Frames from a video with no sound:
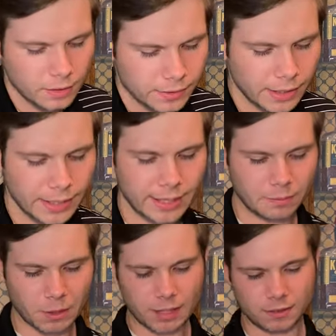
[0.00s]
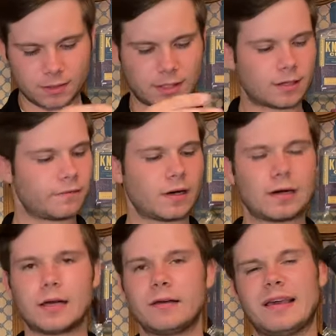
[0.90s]
Then I had a bottle of
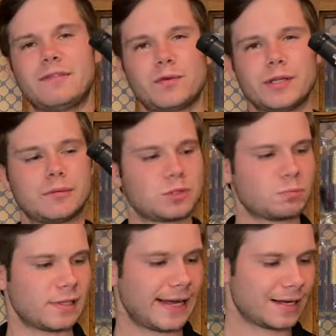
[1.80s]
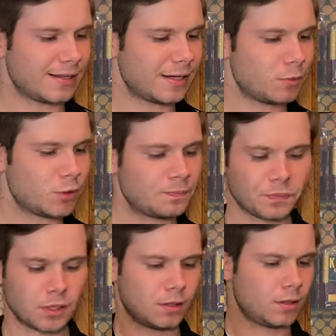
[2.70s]
uh, Evan Williams Black Label.
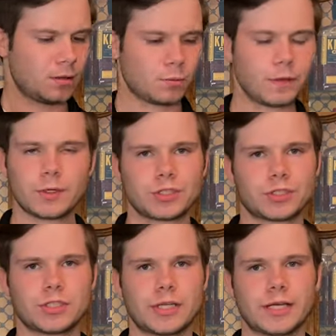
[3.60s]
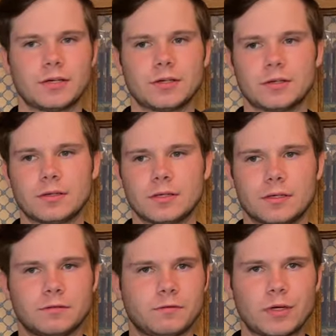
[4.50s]
Pretty much a standard,
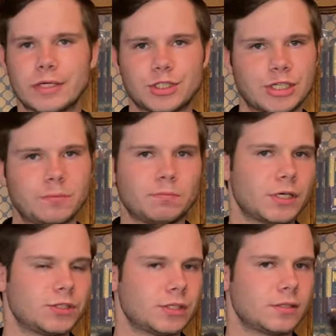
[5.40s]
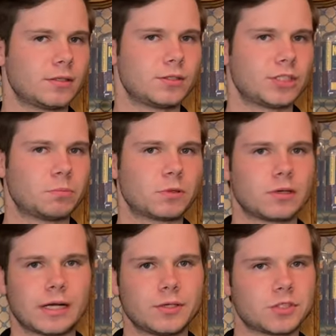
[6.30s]
very cheap budget sipper.
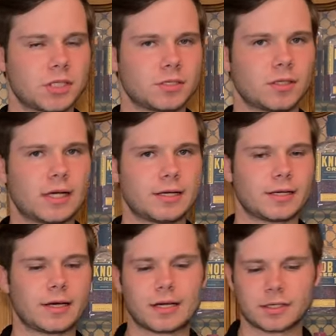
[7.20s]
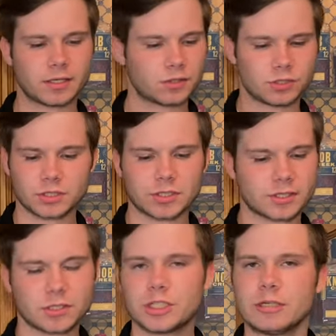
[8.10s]
I use this a lot in cocktails just as
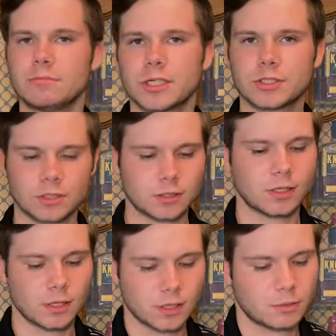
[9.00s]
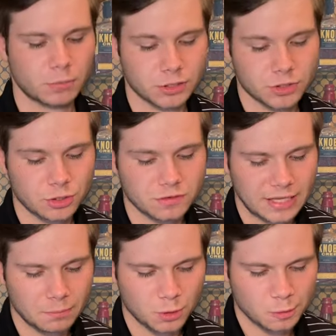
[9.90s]
a cheap mixer, but serves
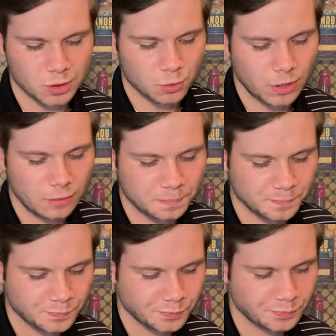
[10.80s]
that purpose well.